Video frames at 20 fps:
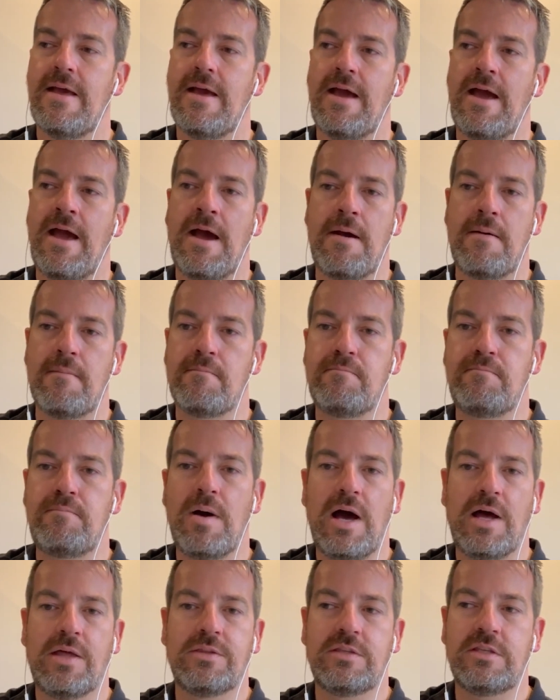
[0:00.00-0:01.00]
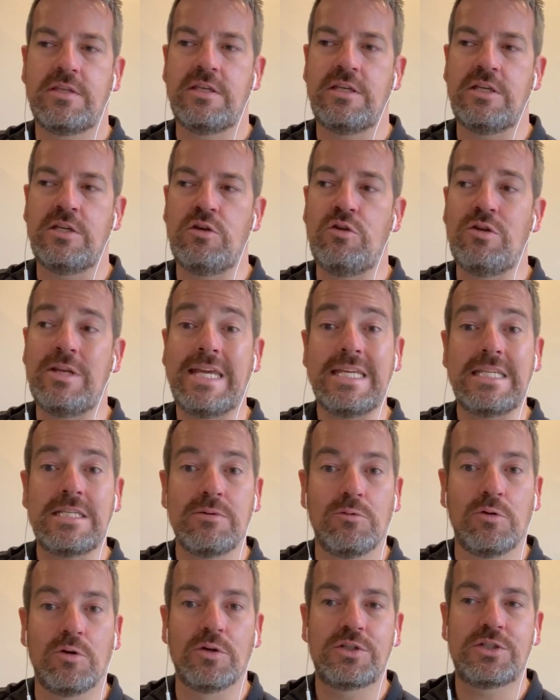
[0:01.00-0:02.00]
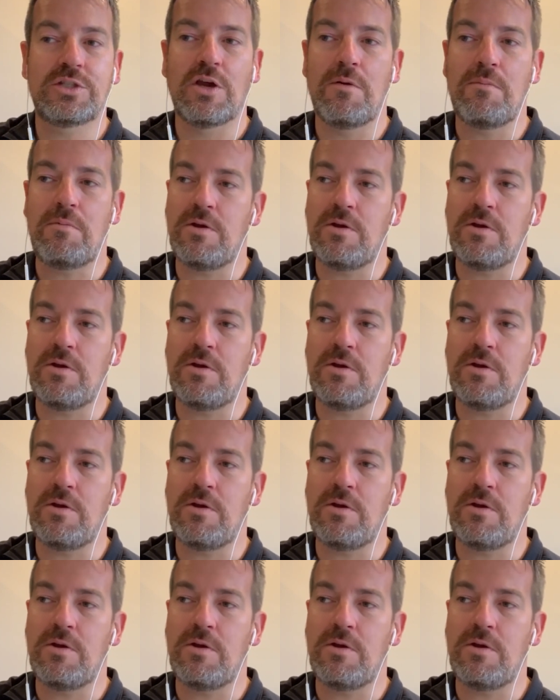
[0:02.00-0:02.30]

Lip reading: but you need to also